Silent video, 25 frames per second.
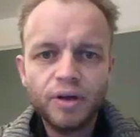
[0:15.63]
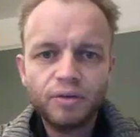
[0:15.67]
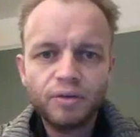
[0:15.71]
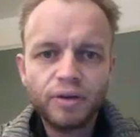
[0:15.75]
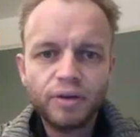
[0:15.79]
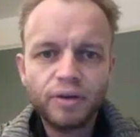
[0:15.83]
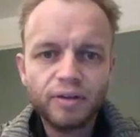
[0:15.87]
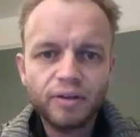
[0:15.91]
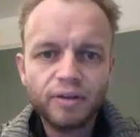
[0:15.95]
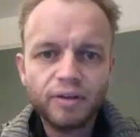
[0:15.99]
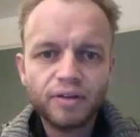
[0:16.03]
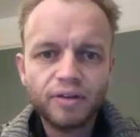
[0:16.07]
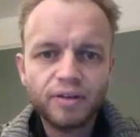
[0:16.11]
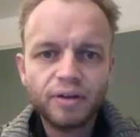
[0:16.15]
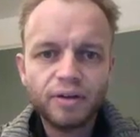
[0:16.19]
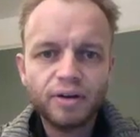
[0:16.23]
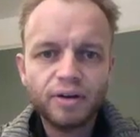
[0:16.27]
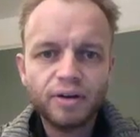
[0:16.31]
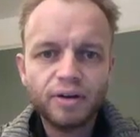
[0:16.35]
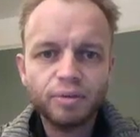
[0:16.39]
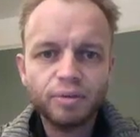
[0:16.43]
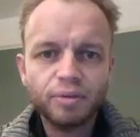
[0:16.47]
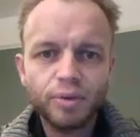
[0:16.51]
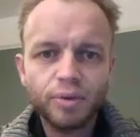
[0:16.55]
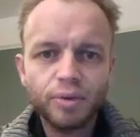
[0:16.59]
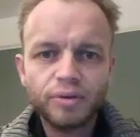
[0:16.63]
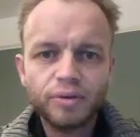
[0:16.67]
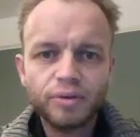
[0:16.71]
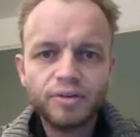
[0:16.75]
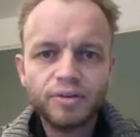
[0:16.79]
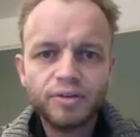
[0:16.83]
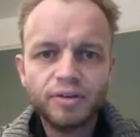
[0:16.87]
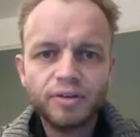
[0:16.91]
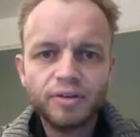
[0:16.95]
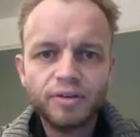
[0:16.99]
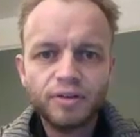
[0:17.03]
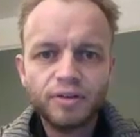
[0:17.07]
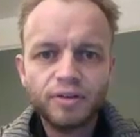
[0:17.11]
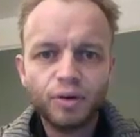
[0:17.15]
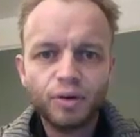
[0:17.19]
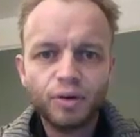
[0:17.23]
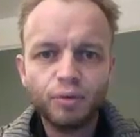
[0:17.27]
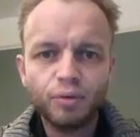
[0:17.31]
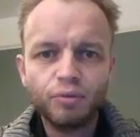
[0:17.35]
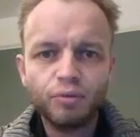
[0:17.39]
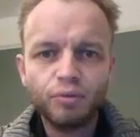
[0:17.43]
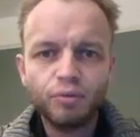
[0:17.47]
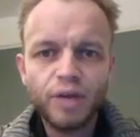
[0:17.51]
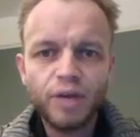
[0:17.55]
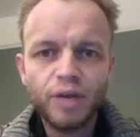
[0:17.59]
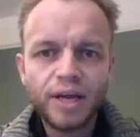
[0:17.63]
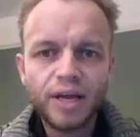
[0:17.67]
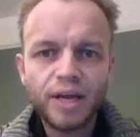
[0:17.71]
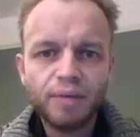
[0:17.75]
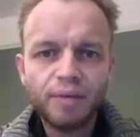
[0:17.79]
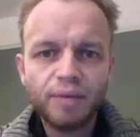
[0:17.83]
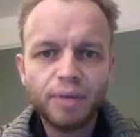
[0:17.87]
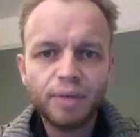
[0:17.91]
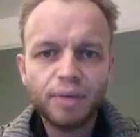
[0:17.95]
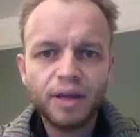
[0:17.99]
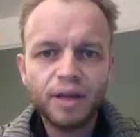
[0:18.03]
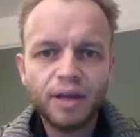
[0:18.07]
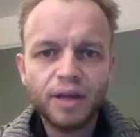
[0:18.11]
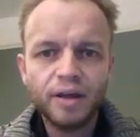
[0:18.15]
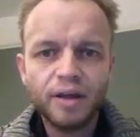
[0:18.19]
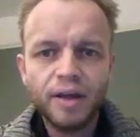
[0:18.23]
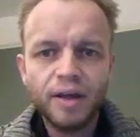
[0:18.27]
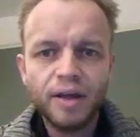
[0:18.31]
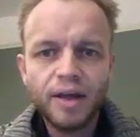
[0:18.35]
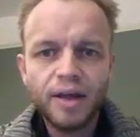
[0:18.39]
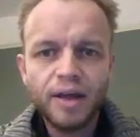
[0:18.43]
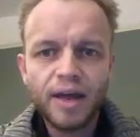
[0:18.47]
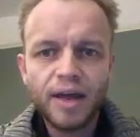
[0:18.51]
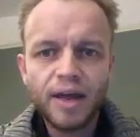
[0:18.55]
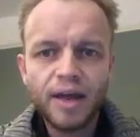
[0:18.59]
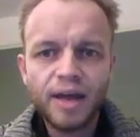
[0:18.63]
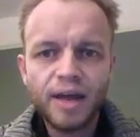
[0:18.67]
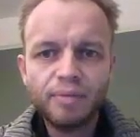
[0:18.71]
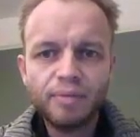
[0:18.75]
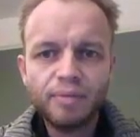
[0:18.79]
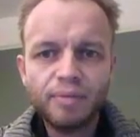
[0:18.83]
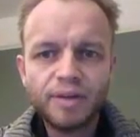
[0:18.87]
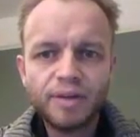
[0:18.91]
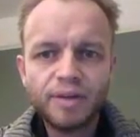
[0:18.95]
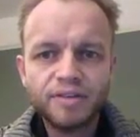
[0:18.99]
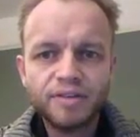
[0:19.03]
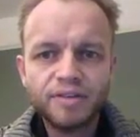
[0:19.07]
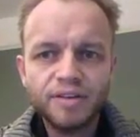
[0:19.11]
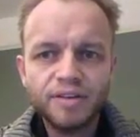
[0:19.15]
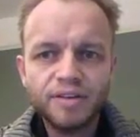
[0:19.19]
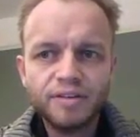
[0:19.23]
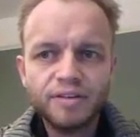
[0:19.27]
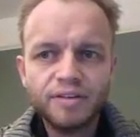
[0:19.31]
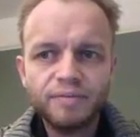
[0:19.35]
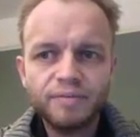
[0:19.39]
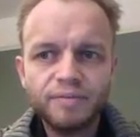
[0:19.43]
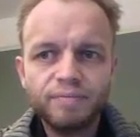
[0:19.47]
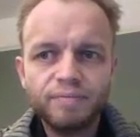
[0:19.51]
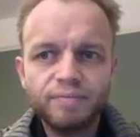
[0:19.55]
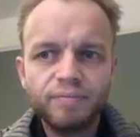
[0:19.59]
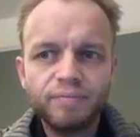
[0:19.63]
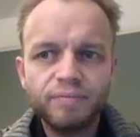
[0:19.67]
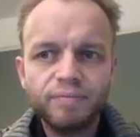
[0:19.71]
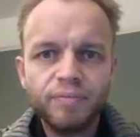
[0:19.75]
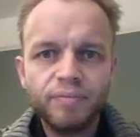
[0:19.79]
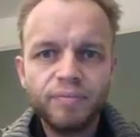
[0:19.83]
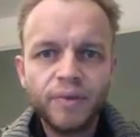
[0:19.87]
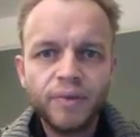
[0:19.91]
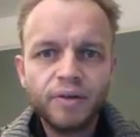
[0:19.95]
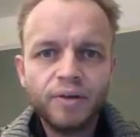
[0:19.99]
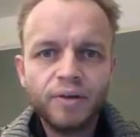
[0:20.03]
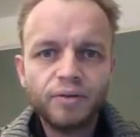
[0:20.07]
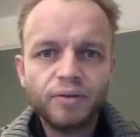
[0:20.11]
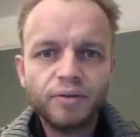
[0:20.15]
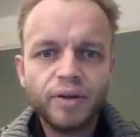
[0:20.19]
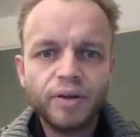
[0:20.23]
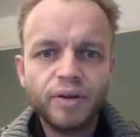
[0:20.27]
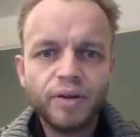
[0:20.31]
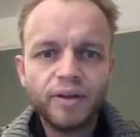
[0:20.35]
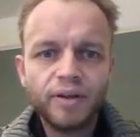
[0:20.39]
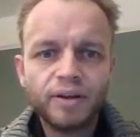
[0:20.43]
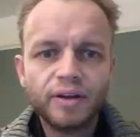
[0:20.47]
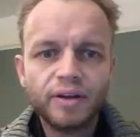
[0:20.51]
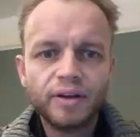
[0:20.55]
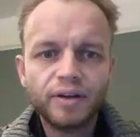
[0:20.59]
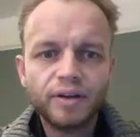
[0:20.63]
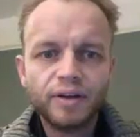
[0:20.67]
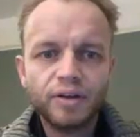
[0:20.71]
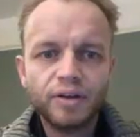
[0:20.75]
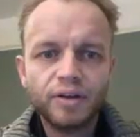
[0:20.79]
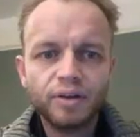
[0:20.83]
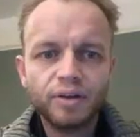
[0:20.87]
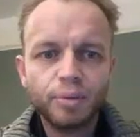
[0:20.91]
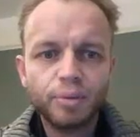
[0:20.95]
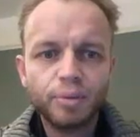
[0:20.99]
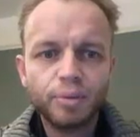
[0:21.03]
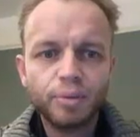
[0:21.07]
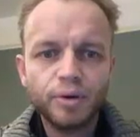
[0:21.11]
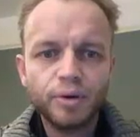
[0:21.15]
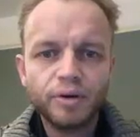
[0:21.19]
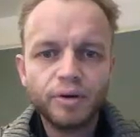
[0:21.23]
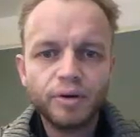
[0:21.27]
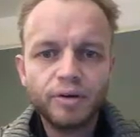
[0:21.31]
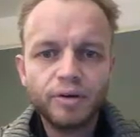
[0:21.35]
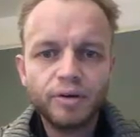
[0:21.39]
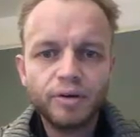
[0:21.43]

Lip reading: Write this down in your books. So recapping air masses, write that down in your book.